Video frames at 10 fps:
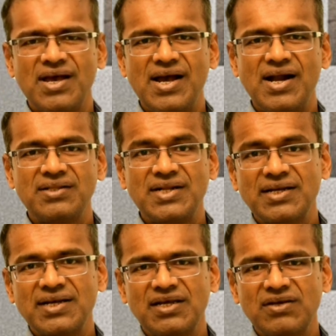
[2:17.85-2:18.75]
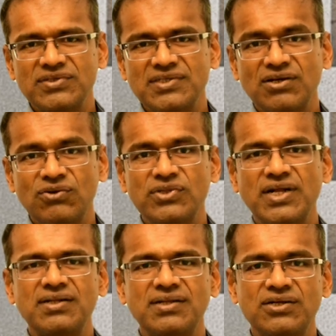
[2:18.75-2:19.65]
And that can give us a clue
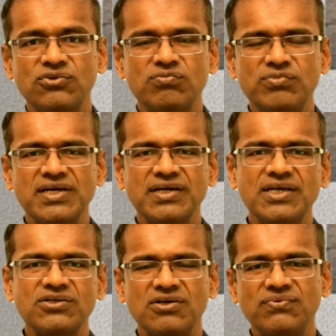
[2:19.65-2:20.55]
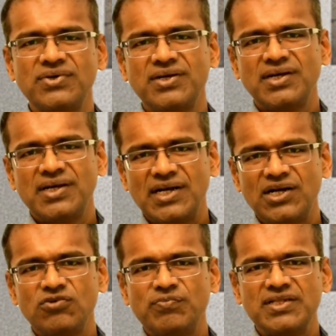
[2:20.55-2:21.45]
that it could be a case of
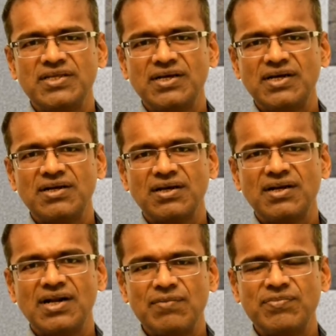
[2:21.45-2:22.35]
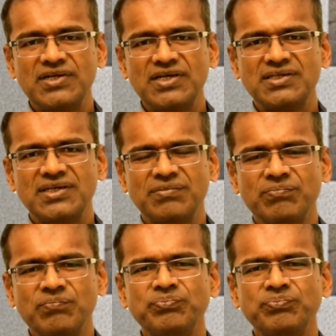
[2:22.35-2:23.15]
idiopathic intracranial hypertension.